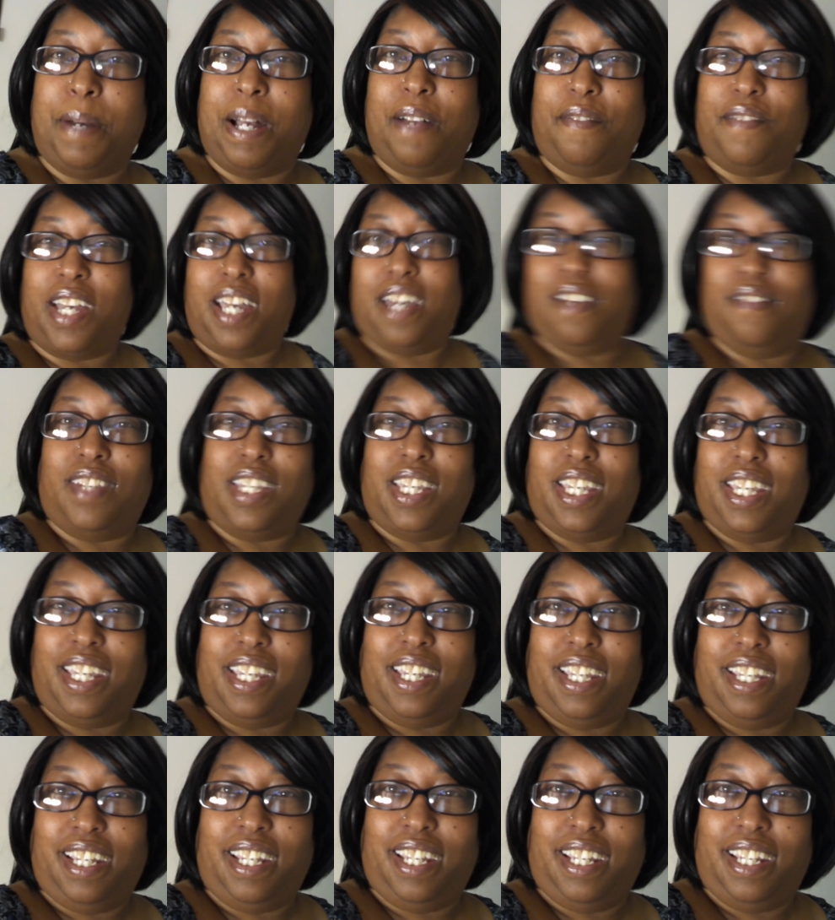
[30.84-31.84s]
my
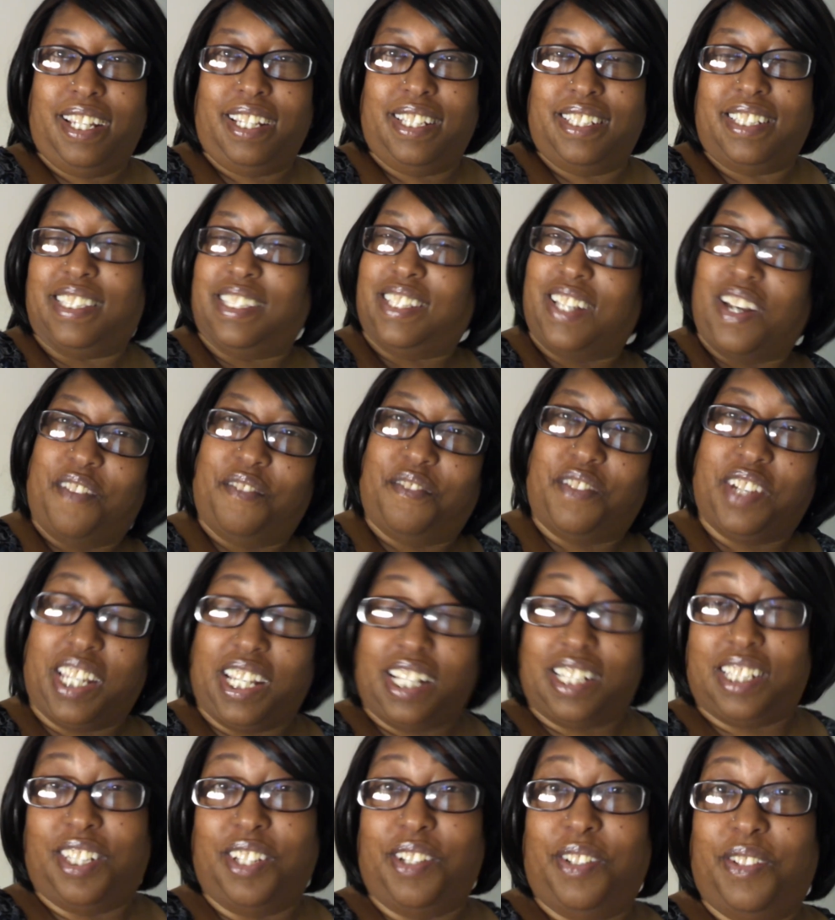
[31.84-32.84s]
lovies. Don't
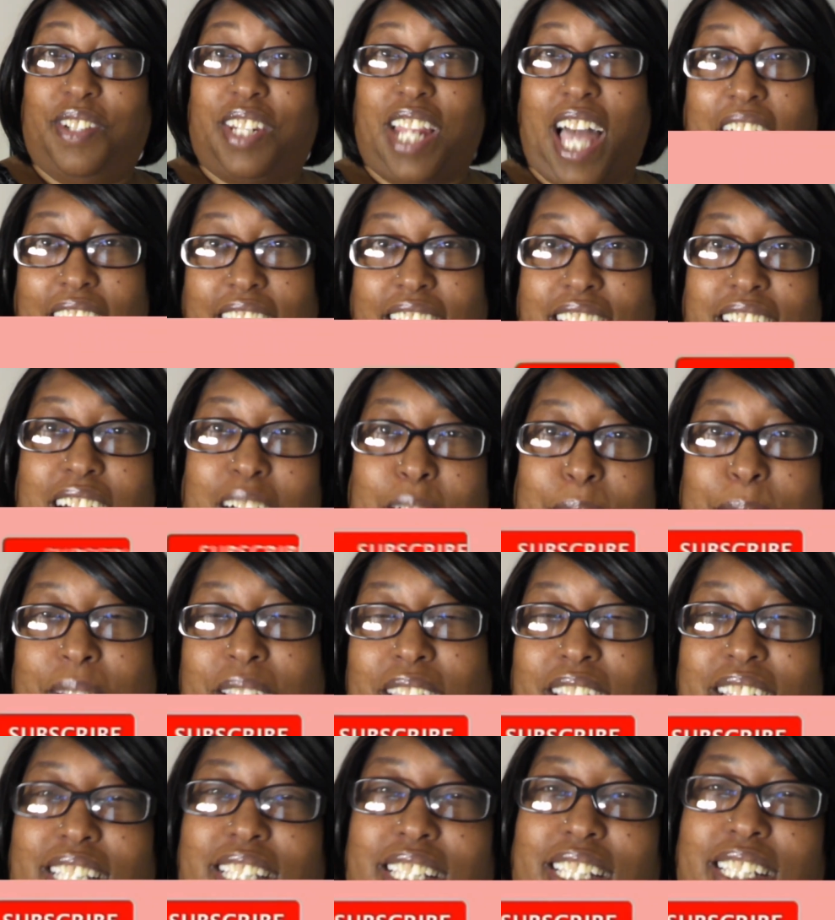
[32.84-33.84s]
forget to like,
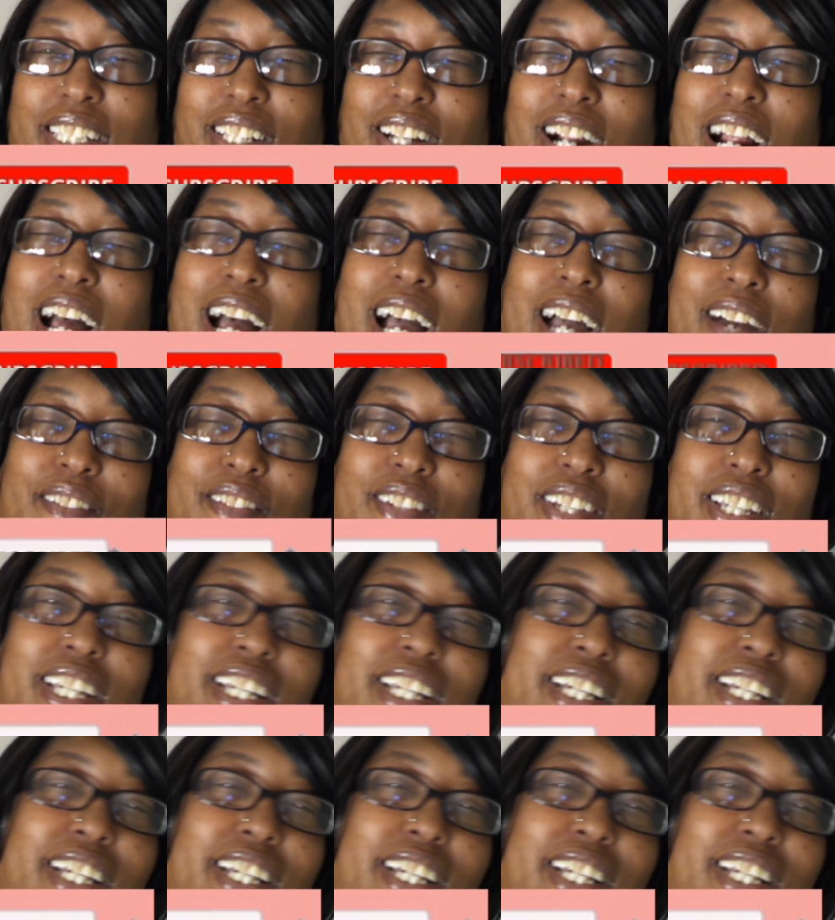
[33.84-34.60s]
comment, and subscribe.